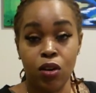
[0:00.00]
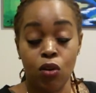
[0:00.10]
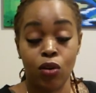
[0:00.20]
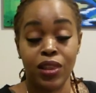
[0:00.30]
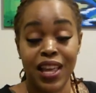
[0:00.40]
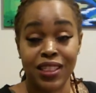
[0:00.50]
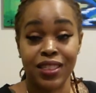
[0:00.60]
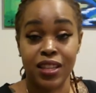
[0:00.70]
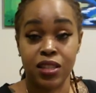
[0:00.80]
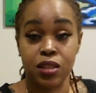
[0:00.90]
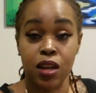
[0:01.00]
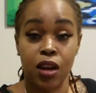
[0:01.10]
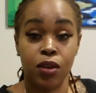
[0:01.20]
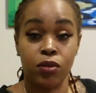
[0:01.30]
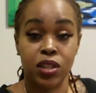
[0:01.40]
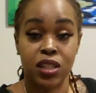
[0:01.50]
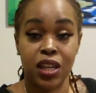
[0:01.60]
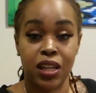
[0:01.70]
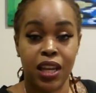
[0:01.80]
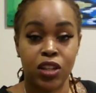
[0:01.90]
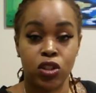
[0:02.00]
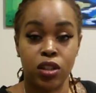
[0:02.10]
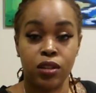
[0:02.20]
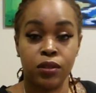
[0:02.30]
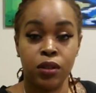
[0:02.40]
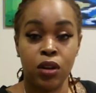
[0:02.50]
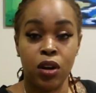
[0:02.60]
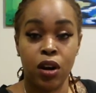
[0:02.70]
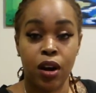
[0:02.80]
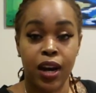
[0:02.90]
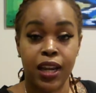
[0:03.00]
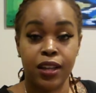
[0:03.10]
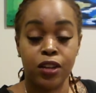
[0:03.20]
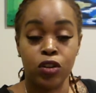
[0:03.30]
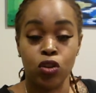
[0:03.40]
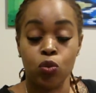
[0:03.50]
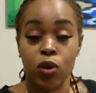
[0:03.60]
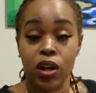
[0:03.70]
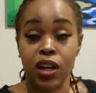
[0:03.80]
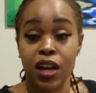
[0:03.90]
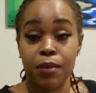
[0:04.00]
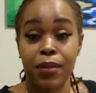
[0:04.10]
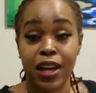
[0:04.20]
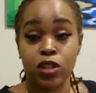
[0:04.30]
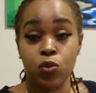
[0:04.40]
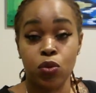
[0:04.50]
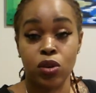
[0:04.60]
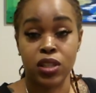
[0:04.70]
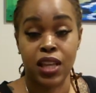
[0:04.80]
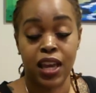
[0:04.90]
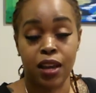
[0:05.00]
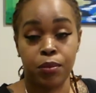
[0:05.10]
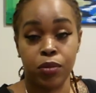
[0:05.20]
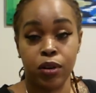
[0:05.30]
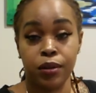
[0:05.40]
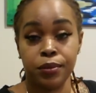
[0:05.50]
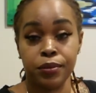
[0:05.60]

Or let this go, this connection, all right? You want to come back towards that Emperor,